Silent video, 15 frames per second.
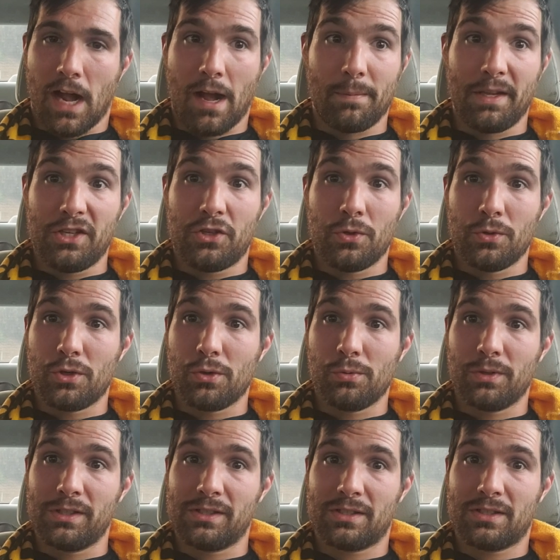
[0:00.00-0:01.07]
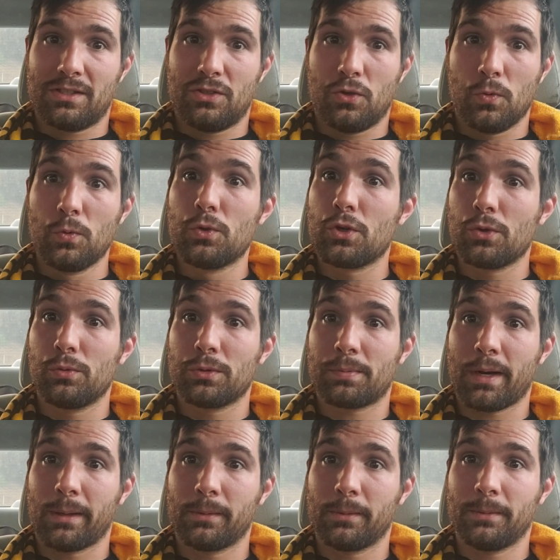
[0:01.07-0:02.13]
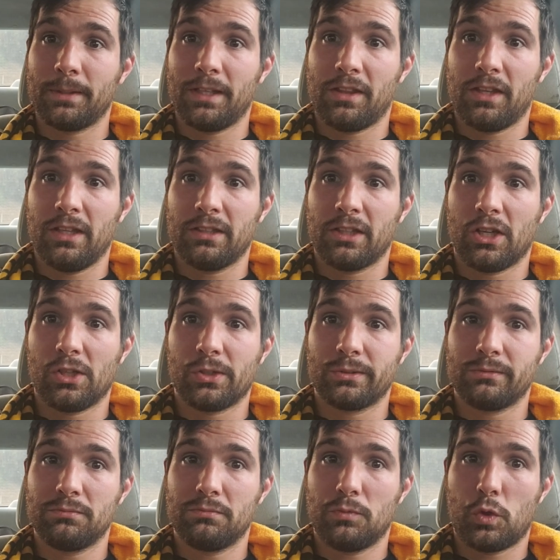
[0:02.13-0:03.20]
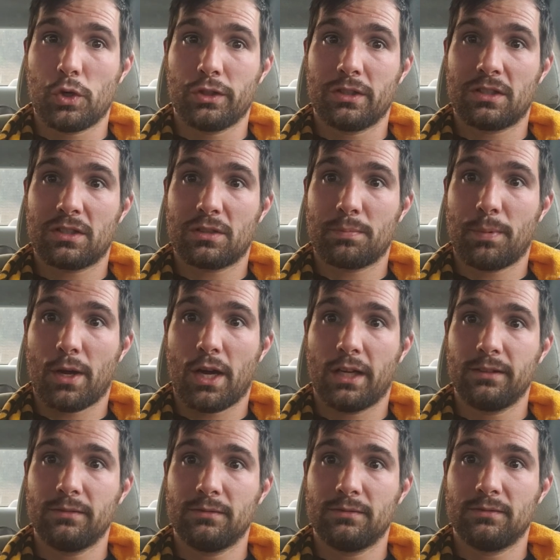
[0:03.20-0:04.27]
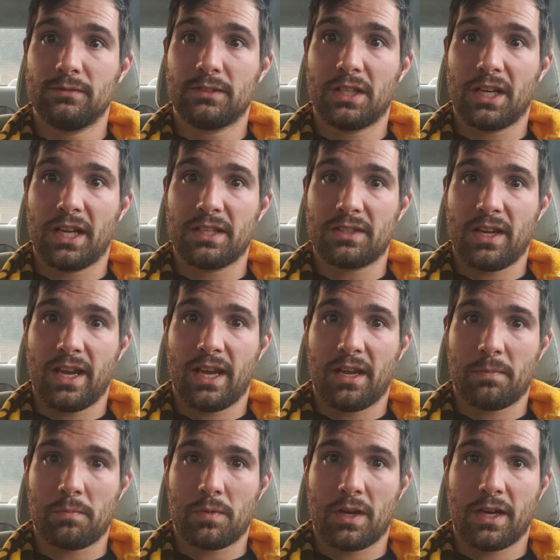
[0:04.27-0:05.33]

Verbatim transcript: I mean, Juju was Juju was probably the lone good spot in today's game.